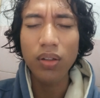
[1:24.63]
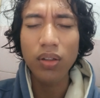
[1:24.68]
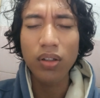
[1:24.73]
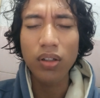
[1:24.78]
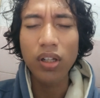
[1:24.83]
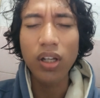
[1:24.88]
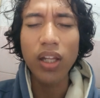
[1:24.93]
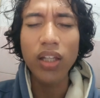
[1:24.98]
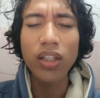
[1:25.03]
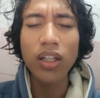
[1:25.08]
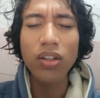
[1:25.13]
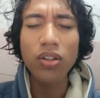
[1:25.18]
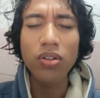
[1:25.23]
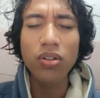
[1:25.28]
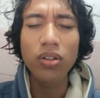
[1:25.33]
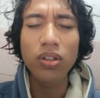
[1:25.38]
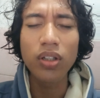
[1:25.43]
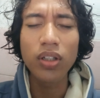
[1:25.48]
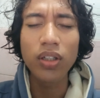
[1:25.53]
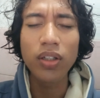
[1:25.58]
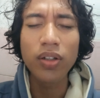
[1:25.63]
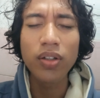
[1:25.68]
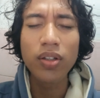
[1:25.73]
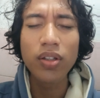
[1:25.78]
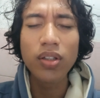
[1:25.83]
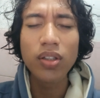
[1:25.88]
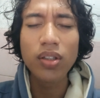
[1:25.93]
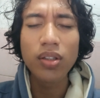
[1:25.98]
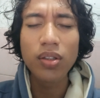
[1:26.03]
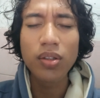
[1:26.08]
related to the
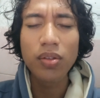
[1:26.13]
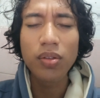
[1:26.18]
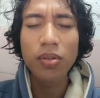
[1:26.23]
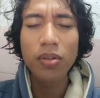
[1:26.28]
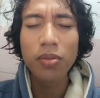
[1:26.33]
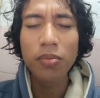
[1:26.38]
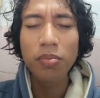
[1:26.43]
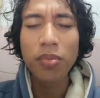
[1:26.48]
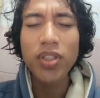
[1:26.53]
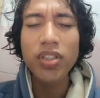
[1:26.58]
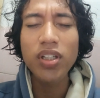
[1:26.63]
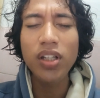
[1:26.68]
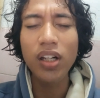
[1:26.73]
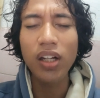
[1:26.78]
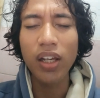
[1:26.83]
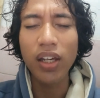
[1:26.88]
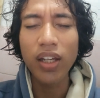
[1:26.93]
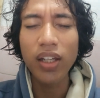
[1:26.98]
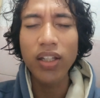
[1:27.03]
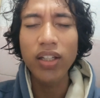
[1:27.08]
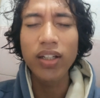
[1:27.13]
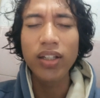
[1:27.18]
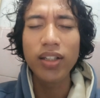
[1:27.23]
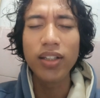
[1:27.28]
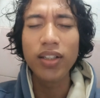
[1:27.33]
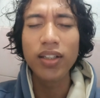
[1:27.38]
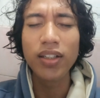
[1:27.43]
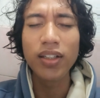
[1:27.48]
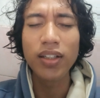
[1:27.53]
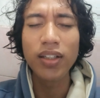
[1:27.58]
basically
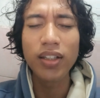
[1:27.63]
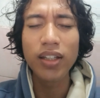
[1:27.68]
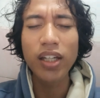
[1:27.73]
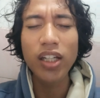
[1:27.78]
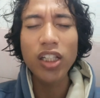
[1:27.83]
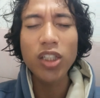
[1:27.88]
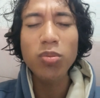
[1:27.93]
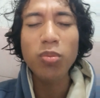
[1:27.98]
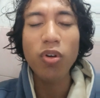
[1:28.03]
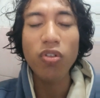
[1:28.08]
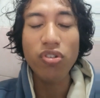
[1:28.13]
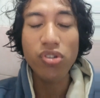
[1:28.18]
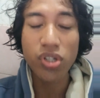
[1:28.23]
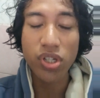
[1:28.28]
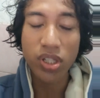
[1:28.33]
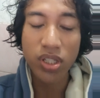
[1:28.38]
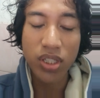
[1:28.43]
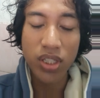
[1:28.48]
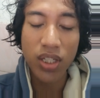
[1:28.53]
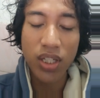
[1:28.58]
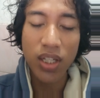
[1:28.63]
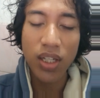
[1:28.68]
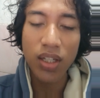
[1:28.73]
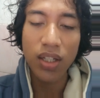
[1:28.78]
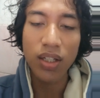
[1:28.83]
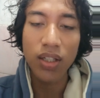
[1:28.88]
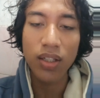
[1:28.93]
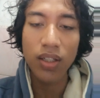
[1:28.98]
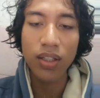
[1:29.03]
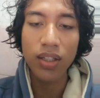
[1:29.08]
the English proficiency
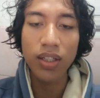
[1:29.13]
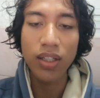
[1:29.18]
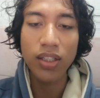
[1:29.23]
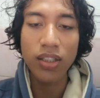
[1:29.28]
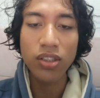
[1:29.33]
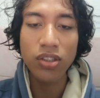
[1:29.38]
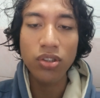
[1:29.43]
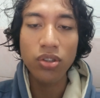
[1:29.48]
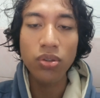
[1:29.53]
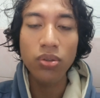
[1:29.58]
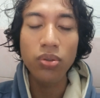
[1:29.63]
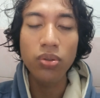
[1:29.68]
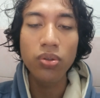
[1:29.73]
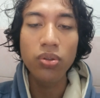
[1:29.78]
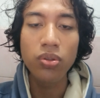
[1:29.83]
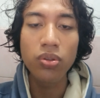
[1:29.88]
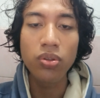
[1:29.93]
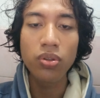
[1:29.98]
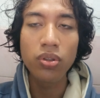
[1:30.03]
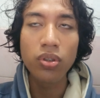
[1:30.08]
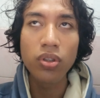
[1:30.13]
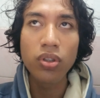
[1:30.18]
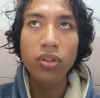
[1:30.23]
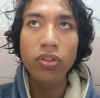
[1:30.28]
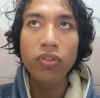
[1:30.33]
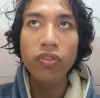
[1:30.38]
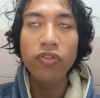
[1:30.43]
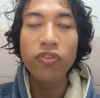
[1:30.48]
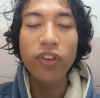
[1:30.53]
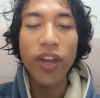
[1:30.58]
is to
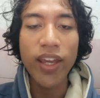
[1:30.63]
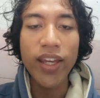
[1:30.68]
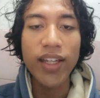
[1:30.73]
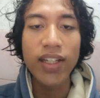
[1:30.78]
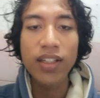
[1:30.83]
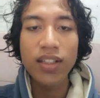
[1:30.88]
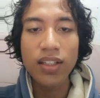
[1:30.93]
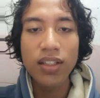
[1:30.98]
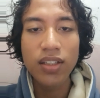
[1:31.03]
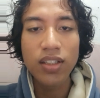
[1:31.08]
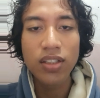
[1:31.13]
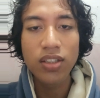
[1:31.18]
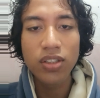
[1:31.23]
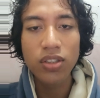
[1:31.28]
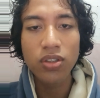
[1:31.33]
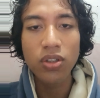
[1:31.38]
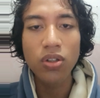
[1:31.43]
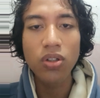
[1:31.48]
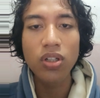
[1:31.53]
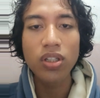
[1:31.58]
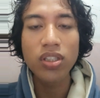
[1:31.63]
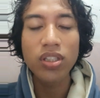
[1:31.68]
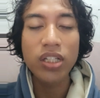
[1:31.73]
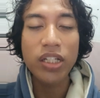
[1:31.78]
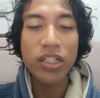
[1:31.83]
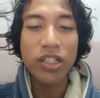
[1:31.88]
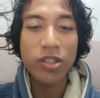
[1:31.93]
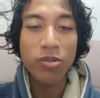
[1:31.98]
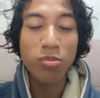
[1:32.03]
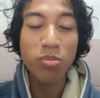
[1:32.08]
fake, so it's
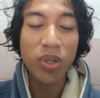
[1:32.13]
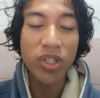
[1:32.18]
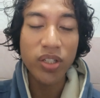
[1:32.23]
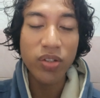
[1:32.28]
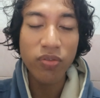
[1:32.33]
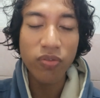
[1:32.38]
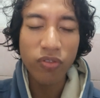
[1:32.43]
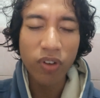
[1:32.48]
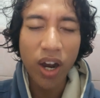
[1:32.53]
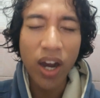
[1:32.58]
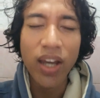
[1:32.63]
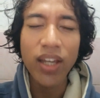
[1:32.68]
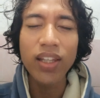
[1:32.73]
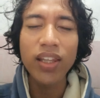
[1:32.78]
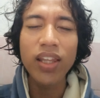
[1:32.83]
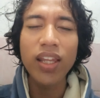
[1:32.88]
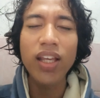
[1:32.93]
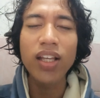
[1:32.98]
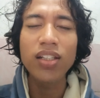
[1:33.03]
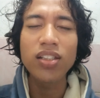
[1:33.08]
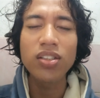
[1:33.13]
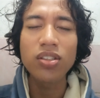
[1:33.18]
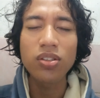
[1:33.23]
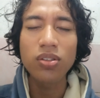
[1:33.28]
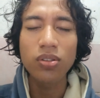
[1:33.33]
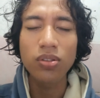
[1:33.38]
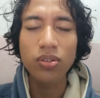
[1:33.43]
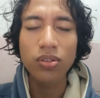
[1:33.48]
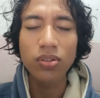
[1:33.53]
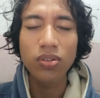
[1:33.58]
need to specify things
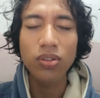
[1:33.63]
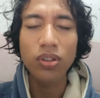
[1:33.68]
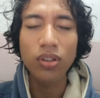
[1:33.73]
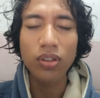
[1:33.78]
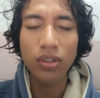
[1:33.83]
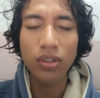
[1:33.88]
to